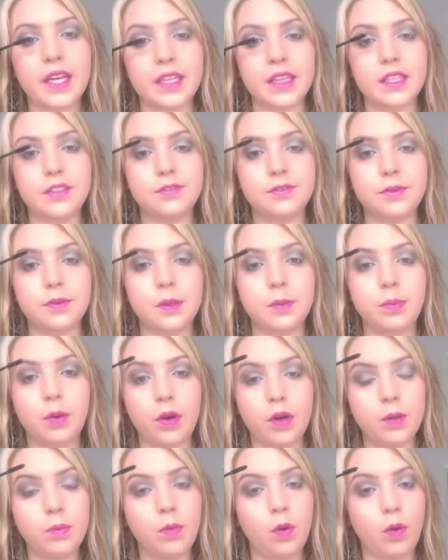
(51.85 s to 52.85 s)
it lift from the
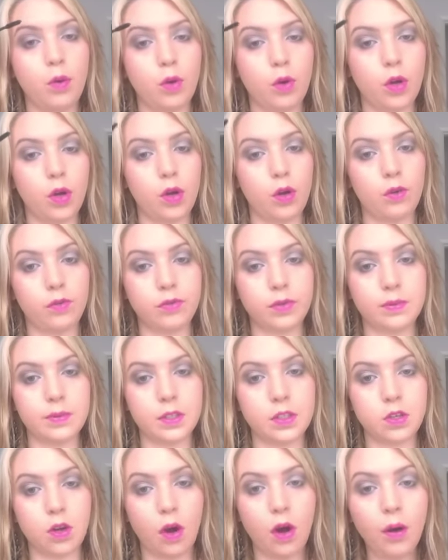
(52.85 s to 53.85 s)
bottom or curl from the
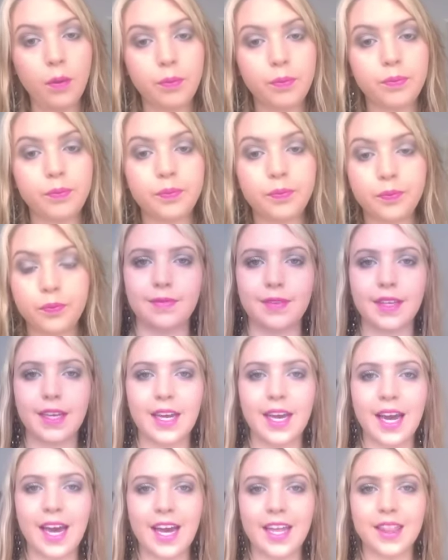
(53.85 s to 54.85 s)
top.
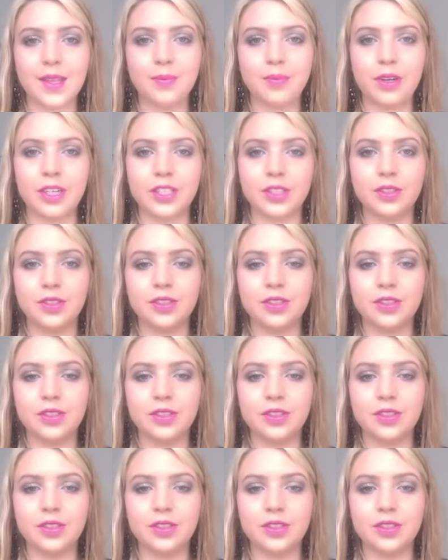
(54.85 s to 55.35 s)
And the brush